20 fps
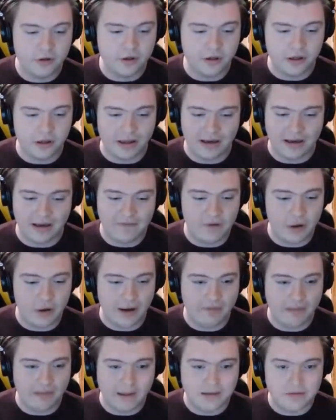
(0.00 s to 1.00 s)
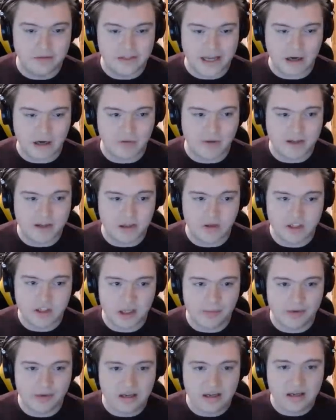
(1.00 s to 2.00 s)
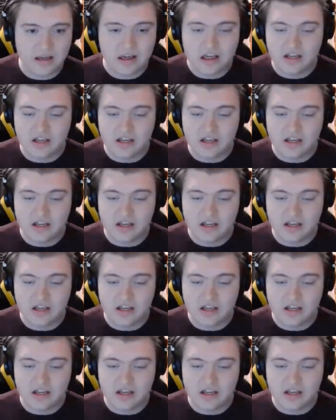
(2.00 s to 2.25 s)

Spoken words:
And if you have that Sacrifice on somebody,